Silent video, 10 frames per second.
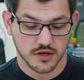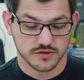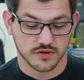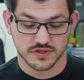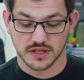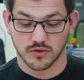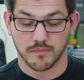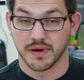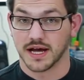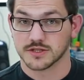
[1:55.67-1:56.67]
So there's a little
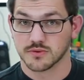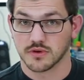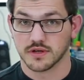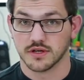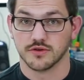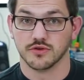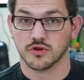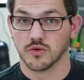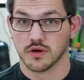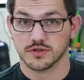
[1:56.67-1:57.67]
password on here. You
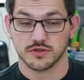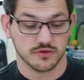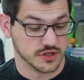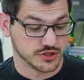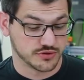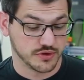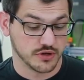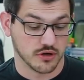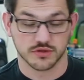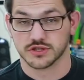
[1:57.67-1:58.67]
go on to
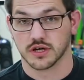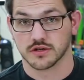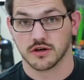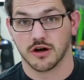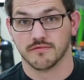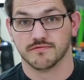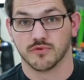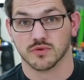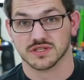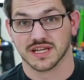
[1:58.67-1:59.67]

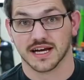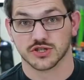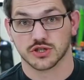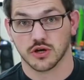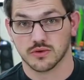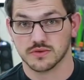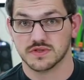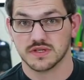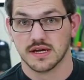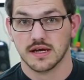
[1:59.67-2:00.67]

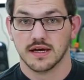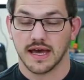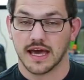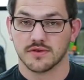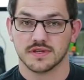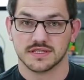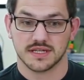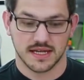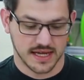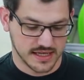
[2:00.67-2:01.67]
extremeknowledge.com/codes, enter
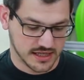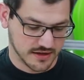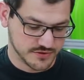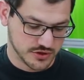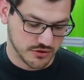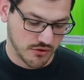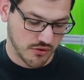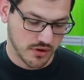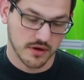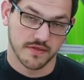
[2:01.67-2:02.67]
this in, and it gives
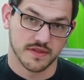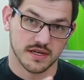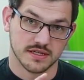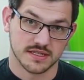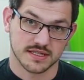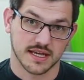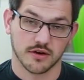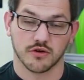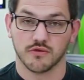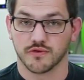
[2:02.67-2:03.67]
you the
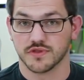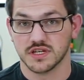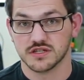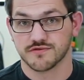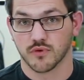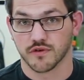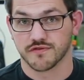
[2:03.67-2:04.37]
discount code for these 4